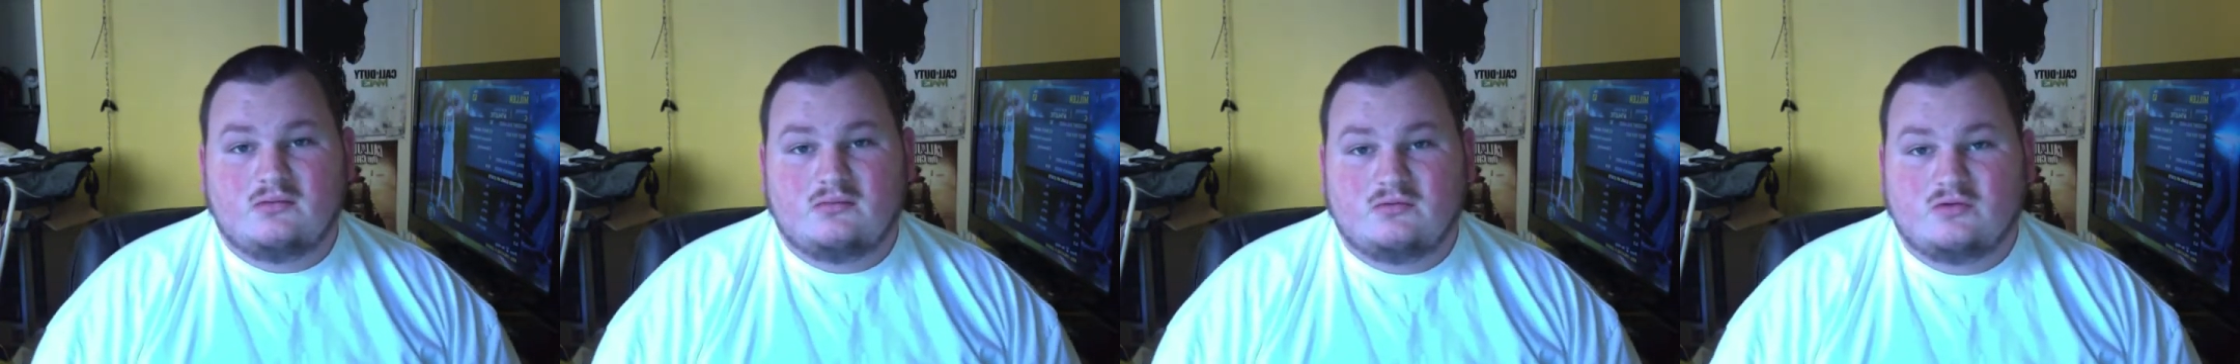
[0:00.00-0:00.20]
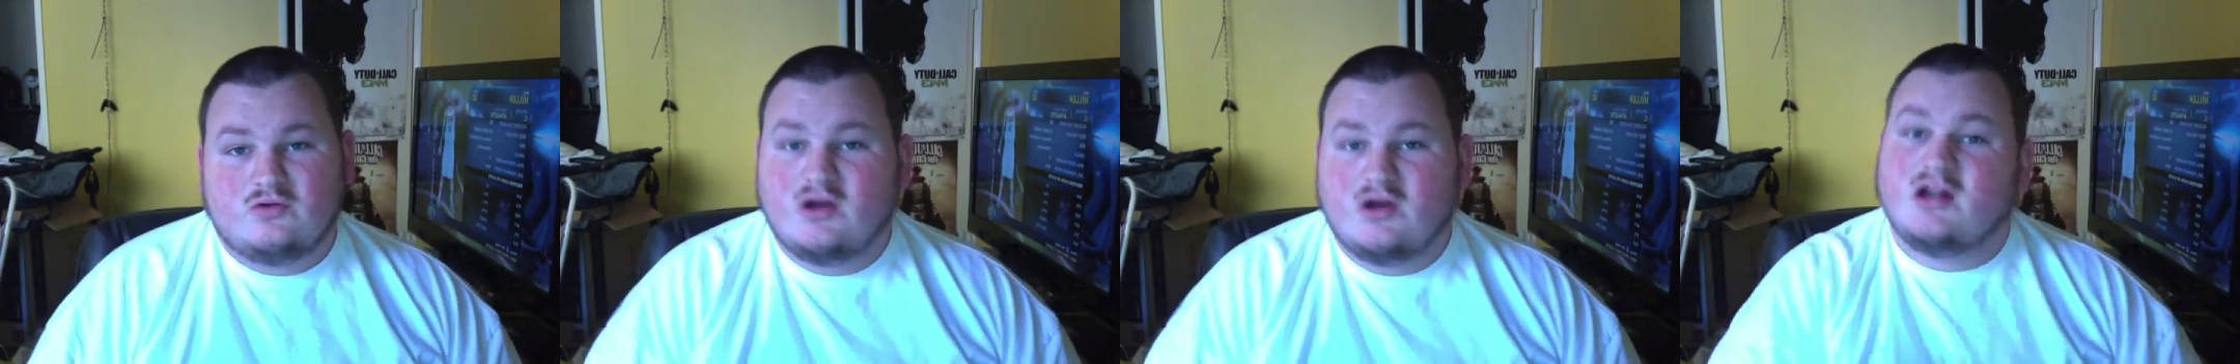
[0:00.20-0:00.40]

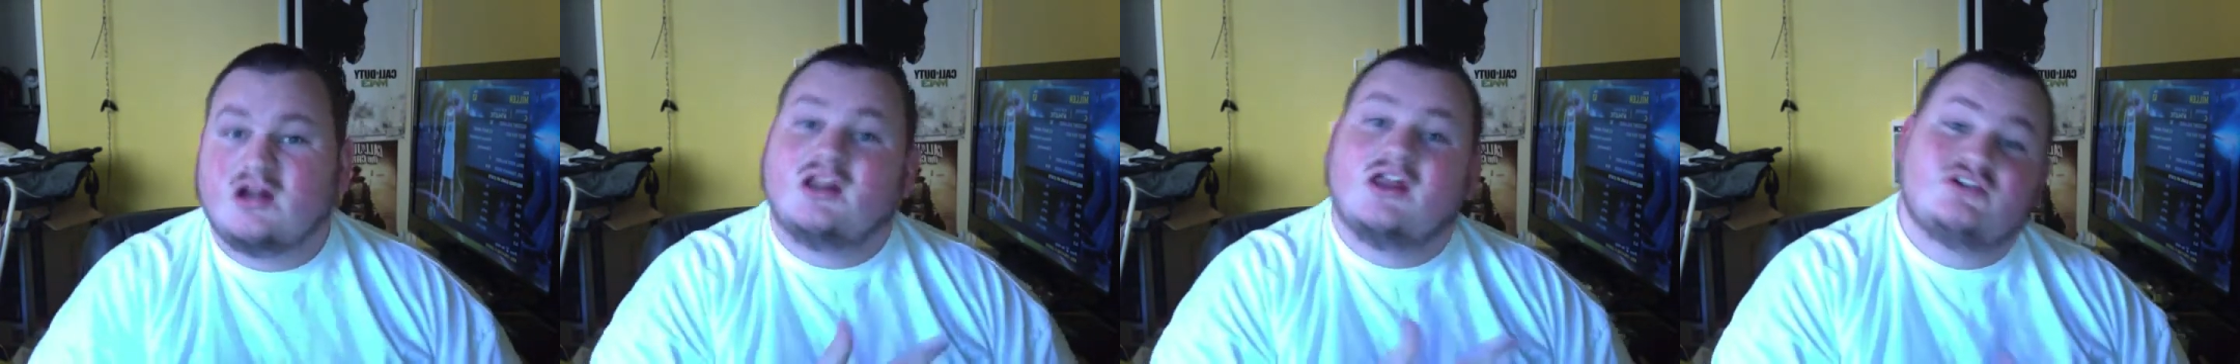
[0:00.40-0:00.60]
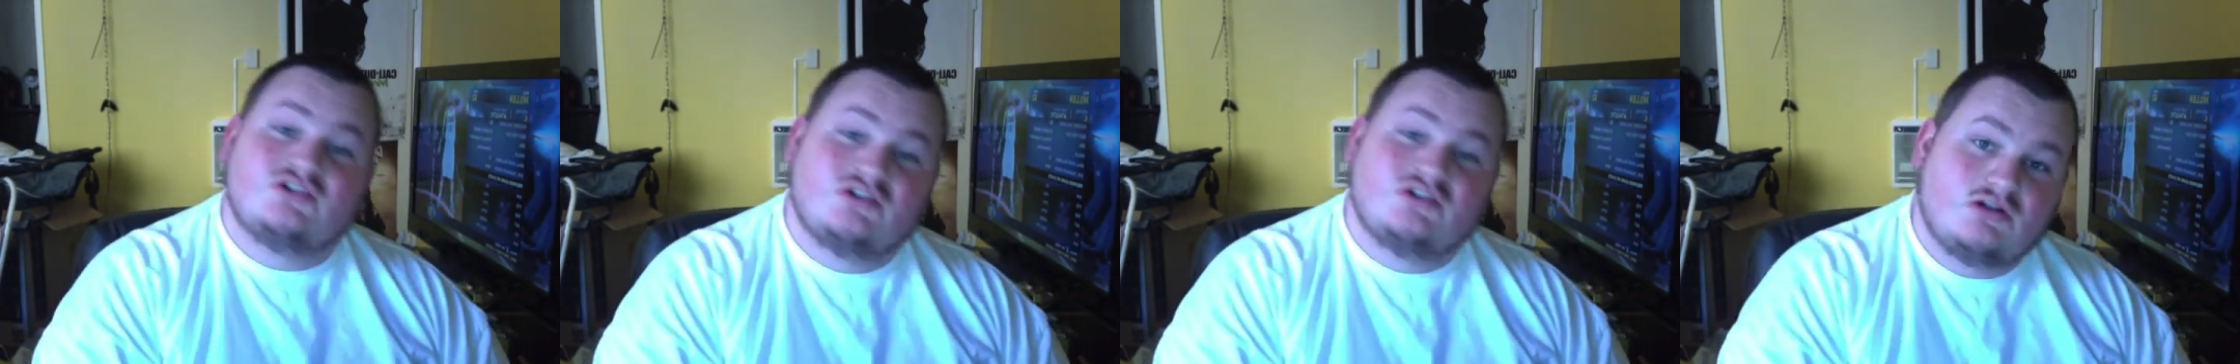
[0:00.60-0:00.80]
create a
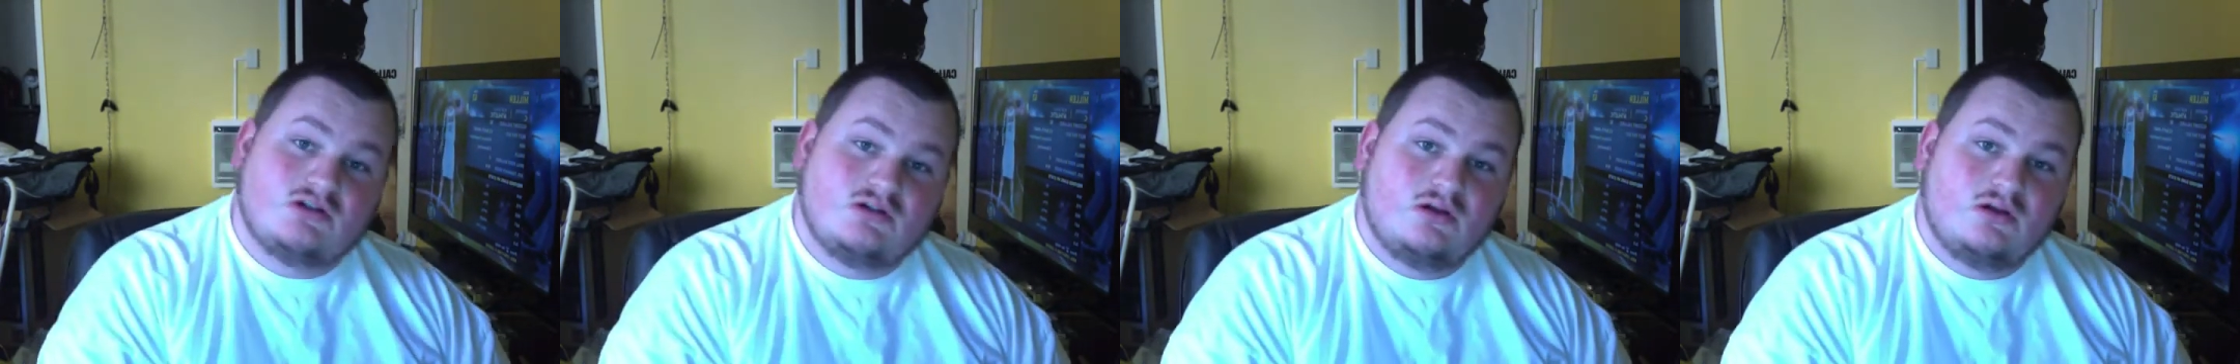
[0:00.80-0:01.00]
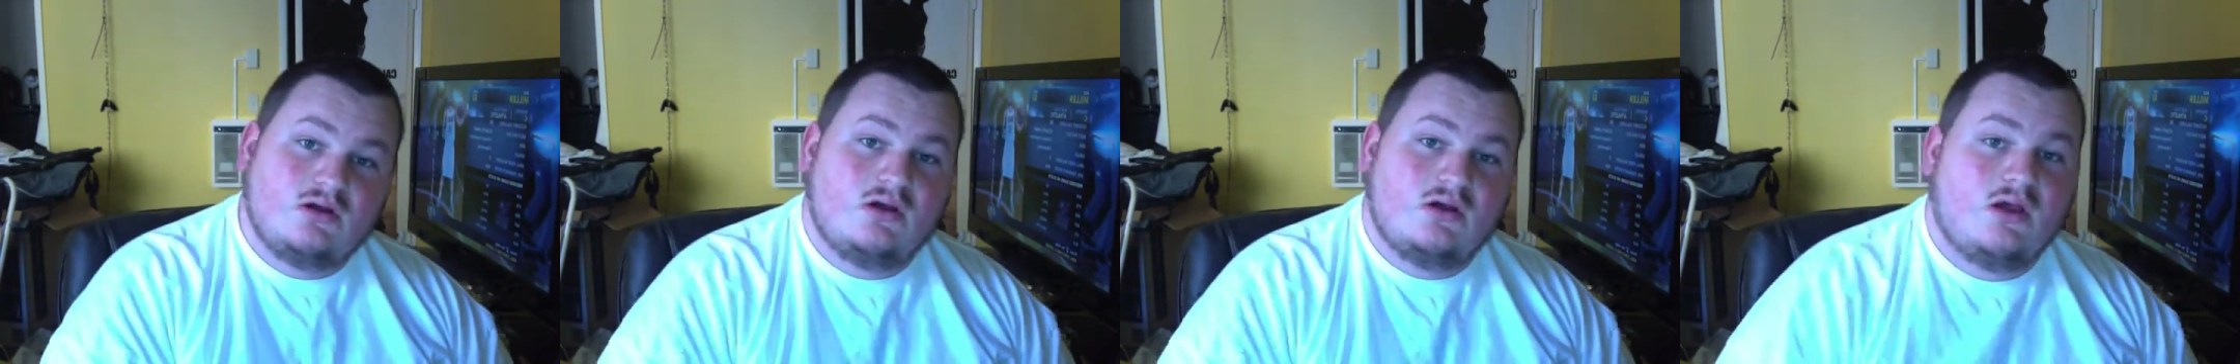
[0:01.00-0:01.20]
legend,
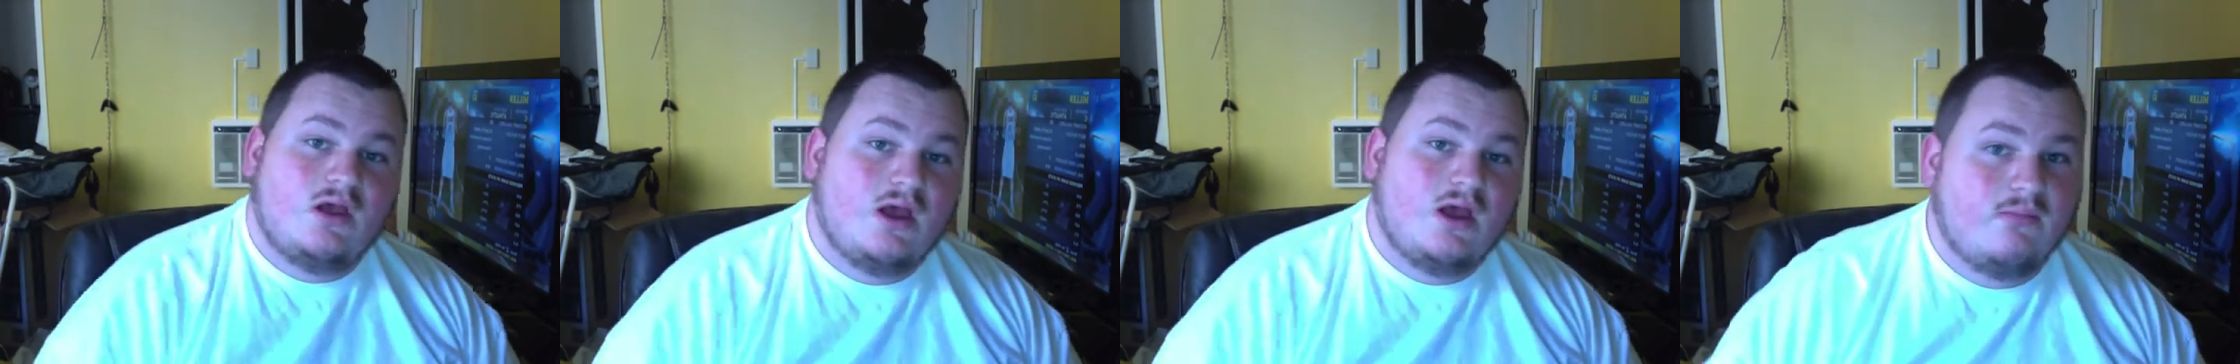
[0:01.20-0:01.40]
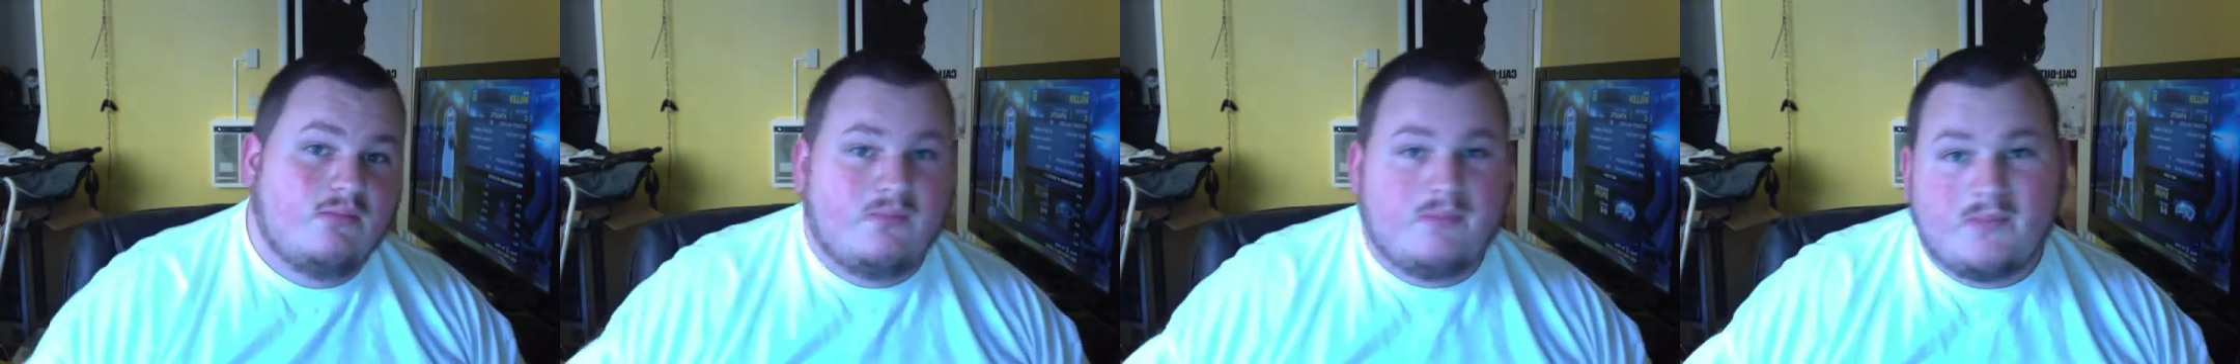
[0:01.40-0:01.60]

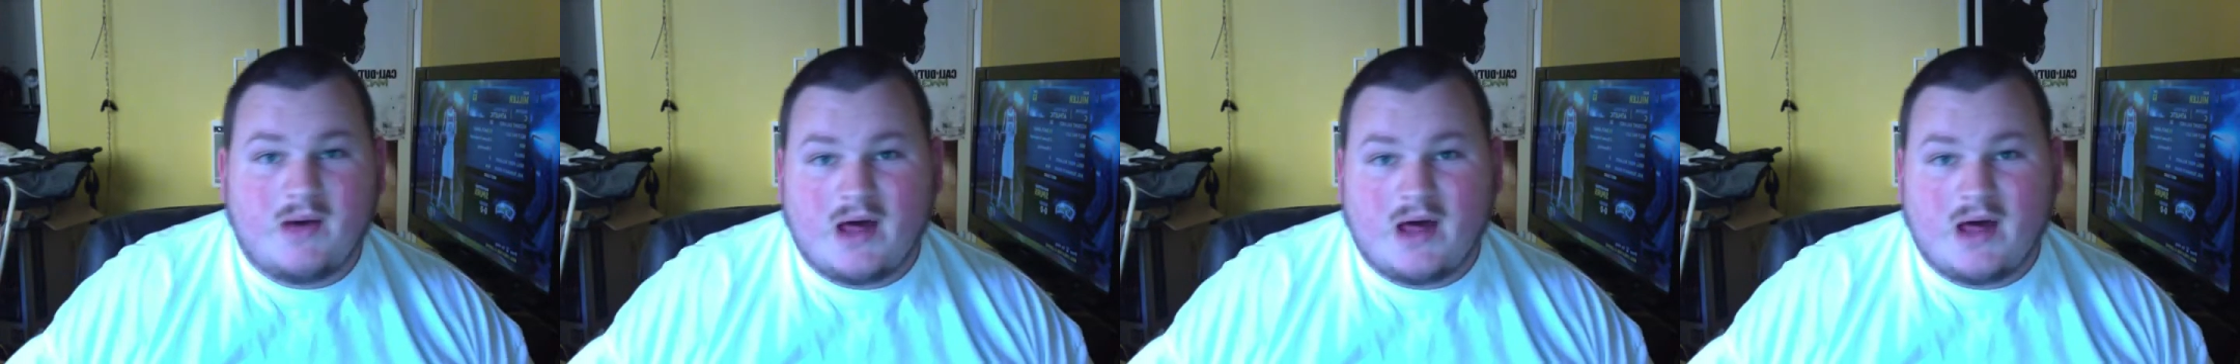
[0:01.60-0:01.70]
and